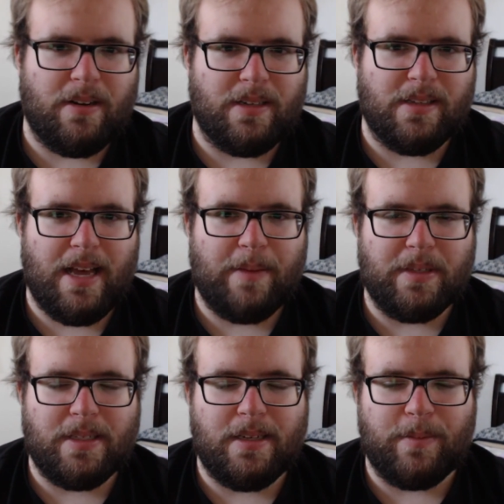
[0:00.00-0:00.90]
on his lap
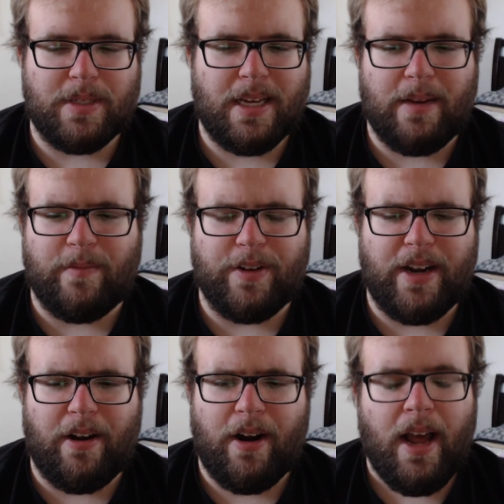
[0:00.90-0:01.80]
and sitting beside him for
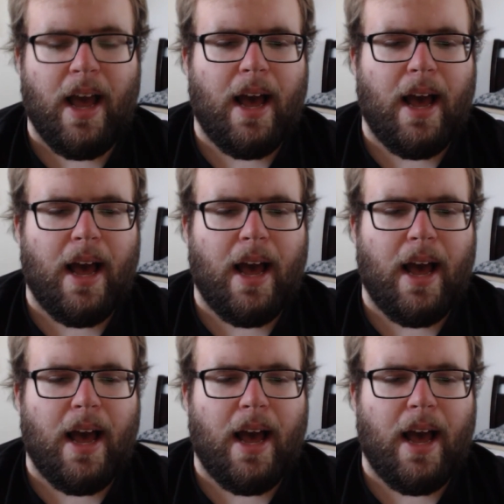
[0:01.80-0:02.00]
dinner.